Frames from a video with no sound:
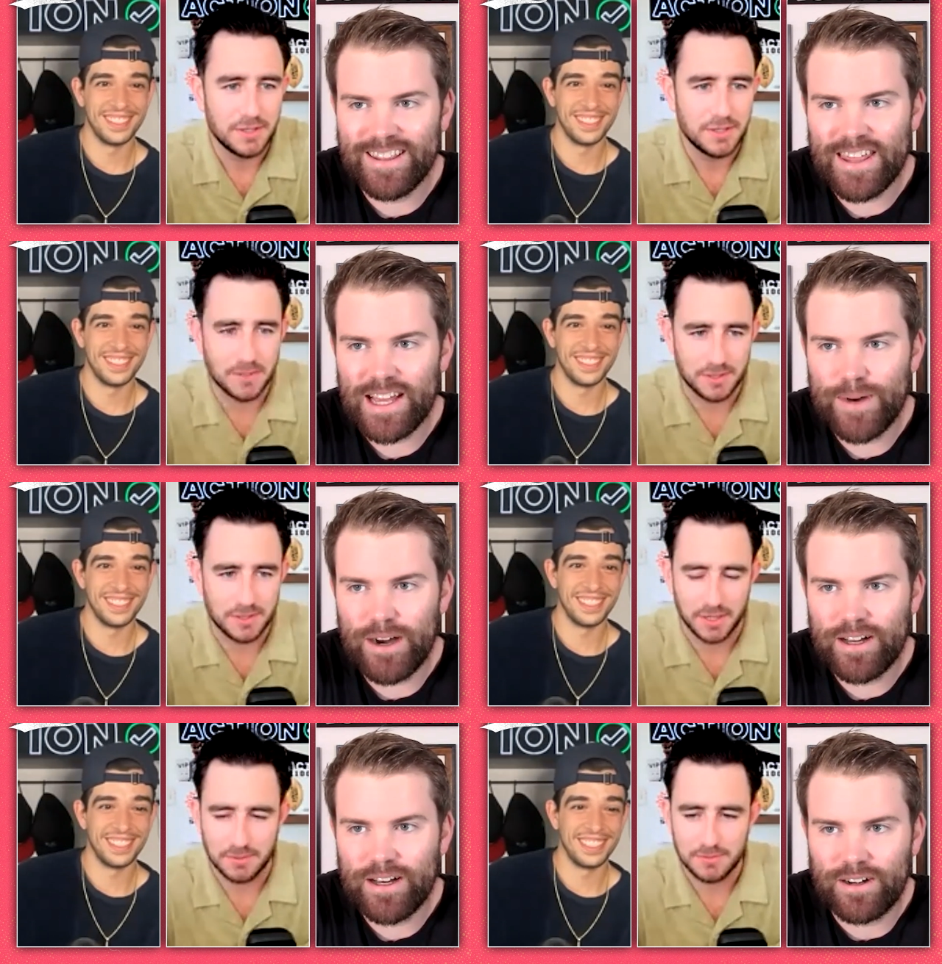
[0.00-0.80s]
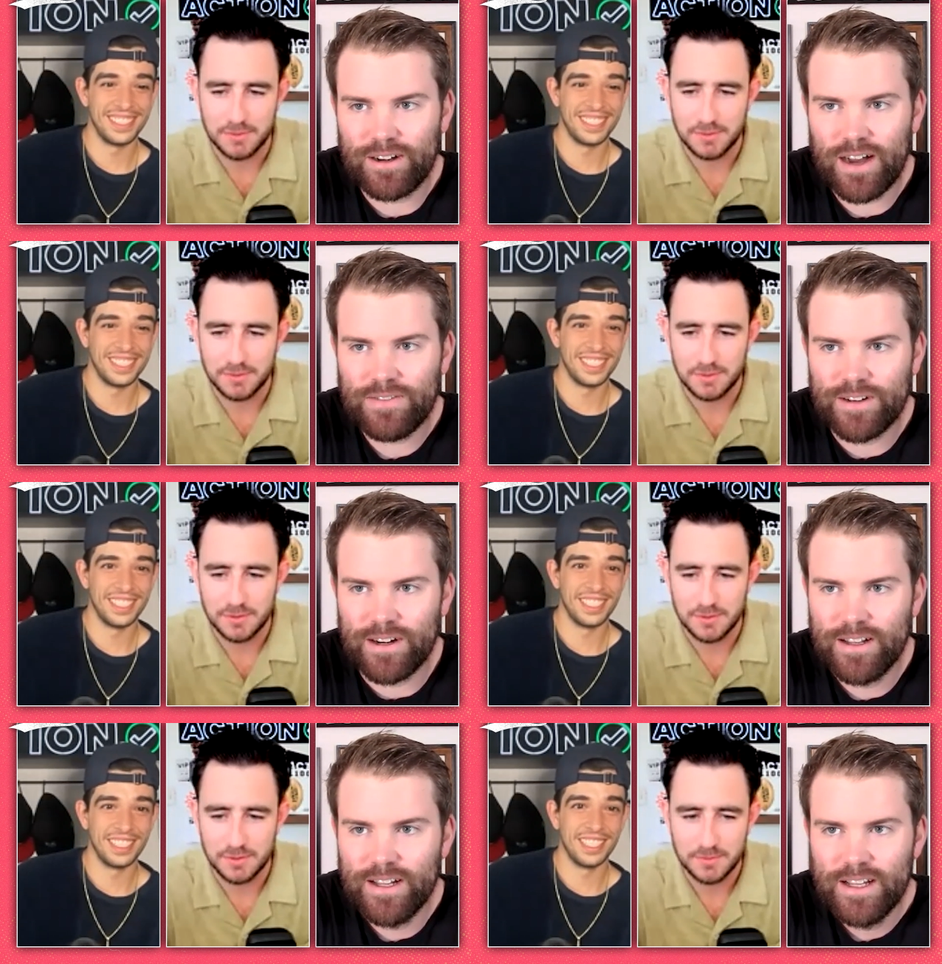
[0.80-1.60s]
Speaker 1: The thing about okay. Cutter
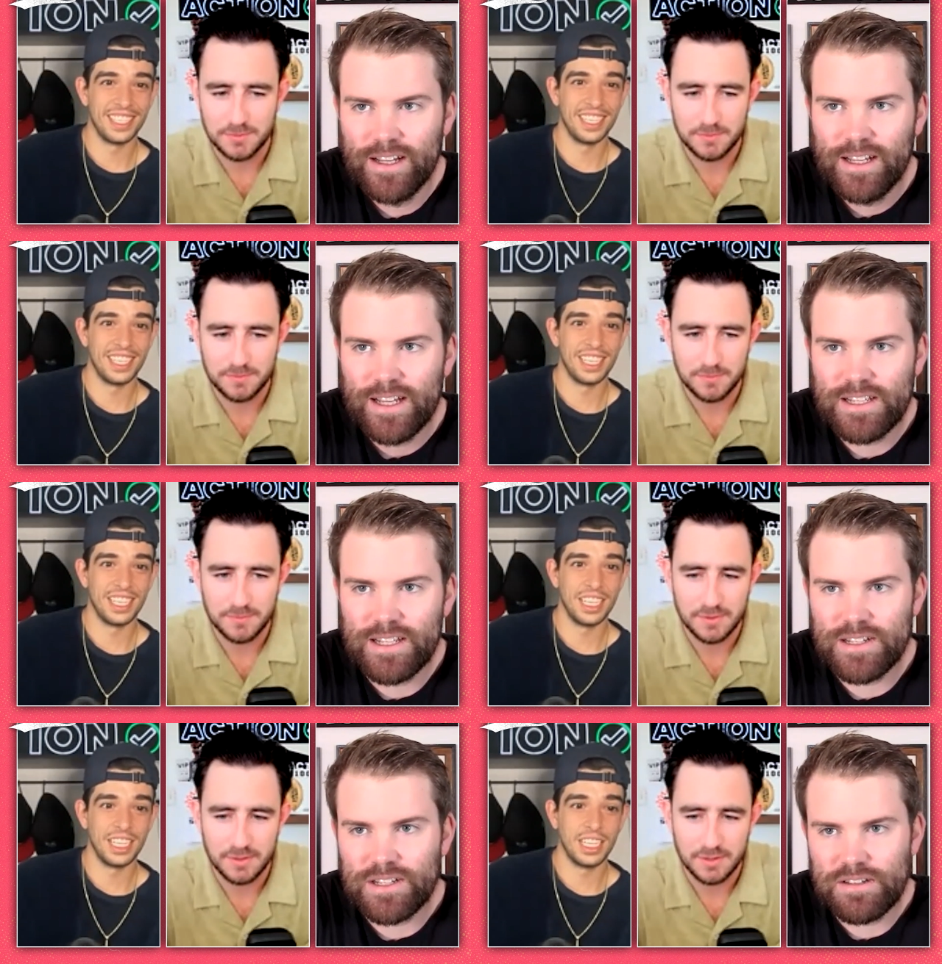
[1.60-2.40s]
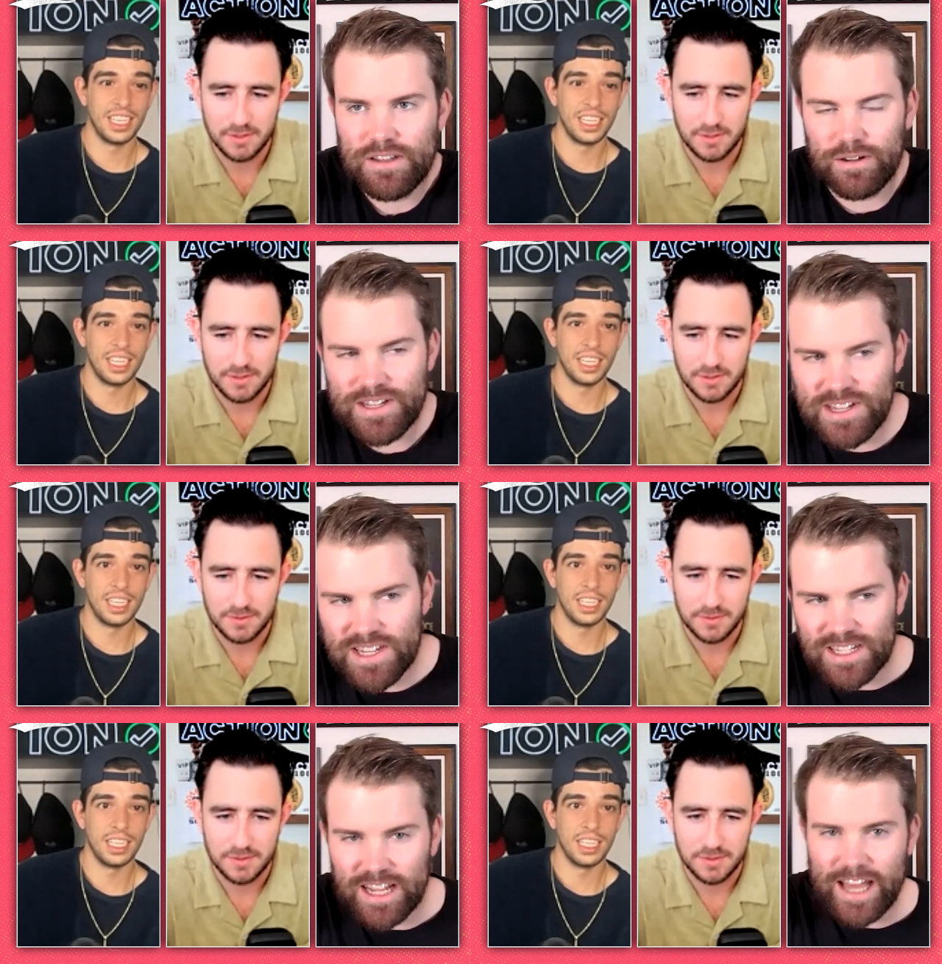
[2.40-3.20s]
Crawford is he's, you know, he's
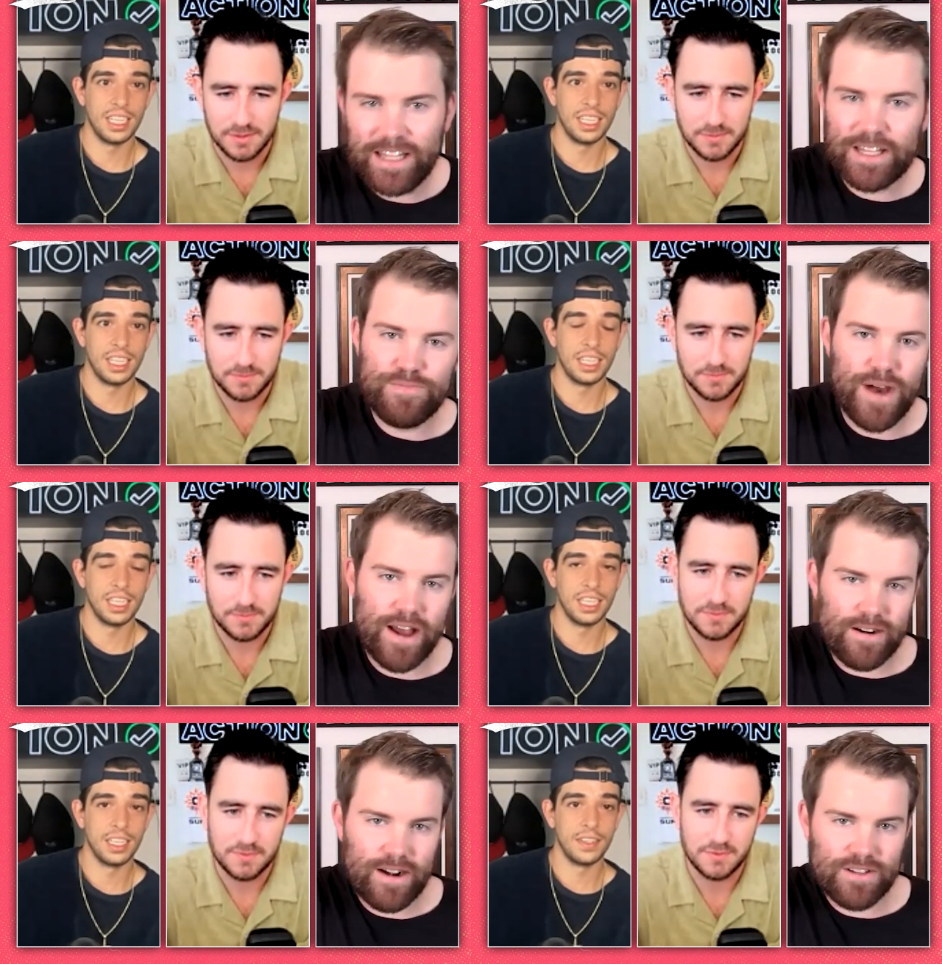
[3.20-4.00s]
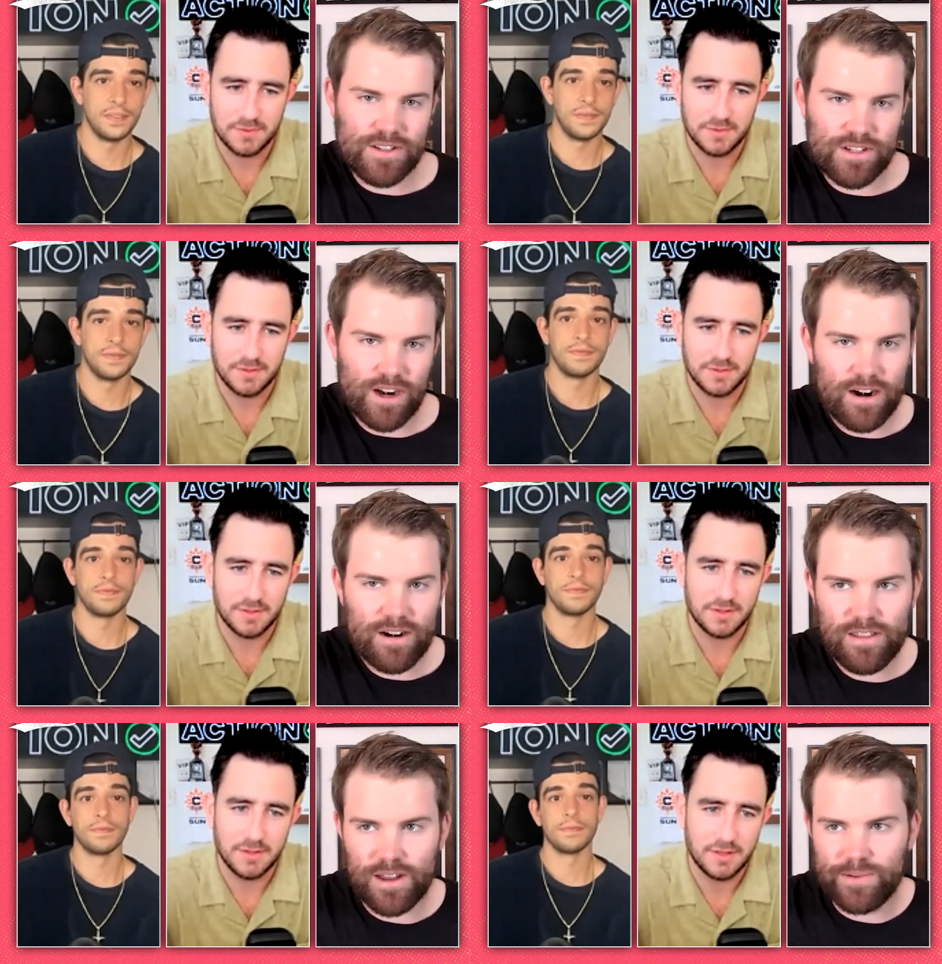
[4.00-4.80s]
slightly better as a
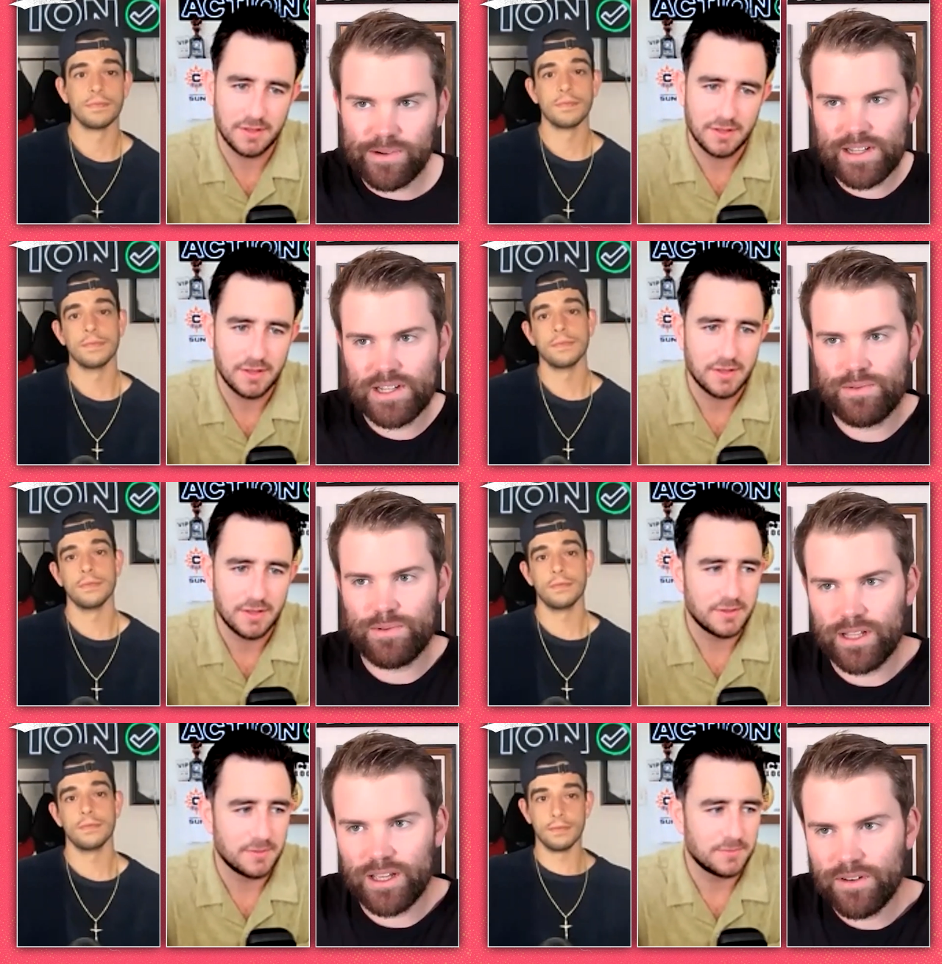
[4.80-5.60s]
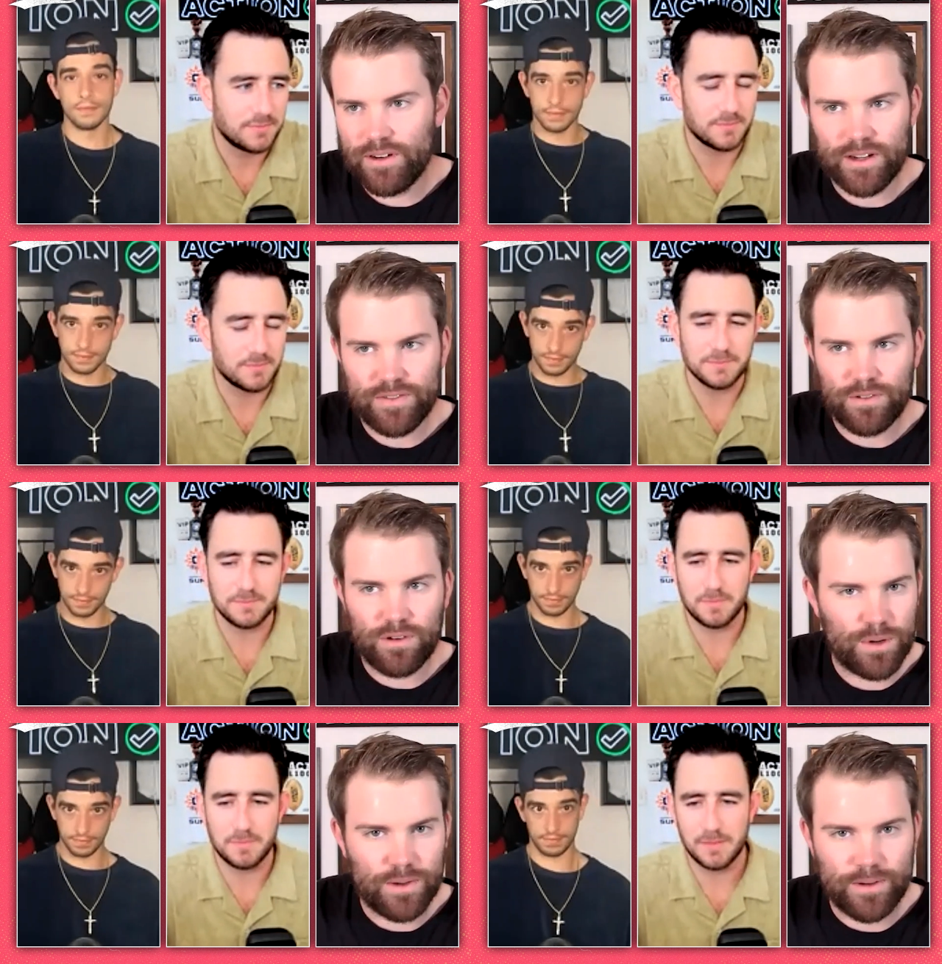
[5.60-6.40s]
starter than he was as a reliever, you know,
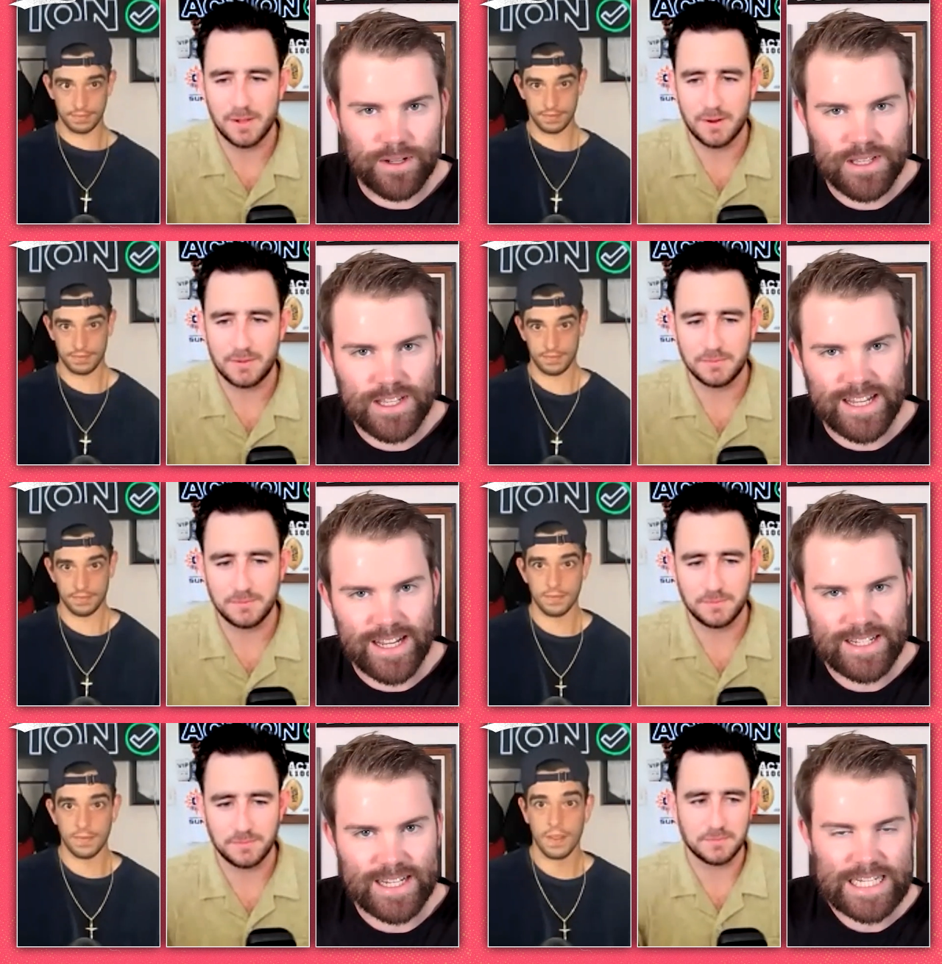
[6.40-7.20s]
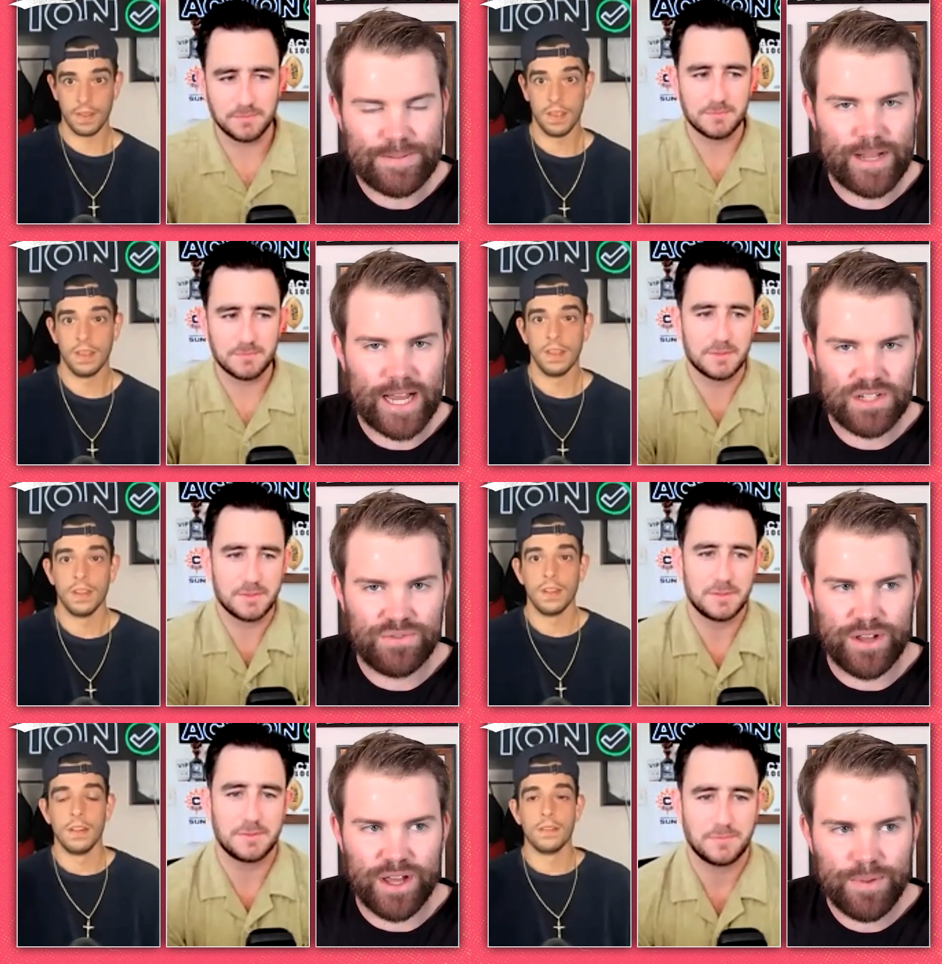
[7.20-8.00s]
four point one six X
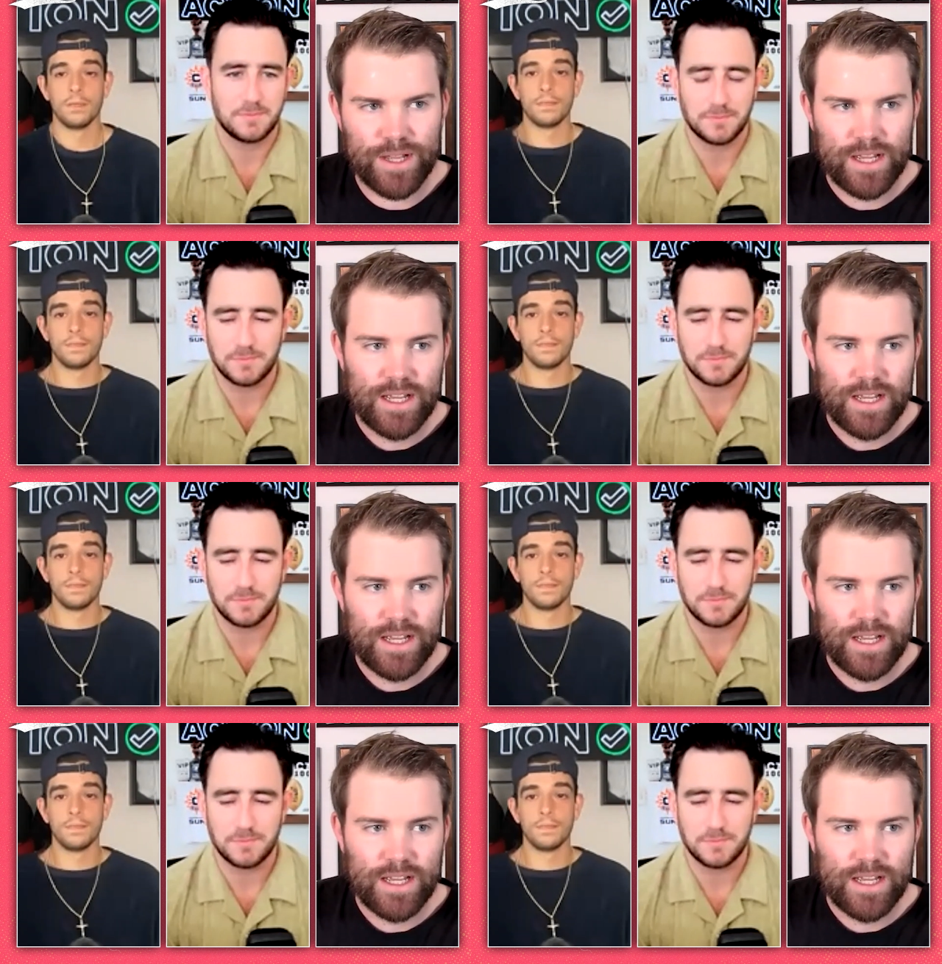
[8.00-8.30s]
F I P.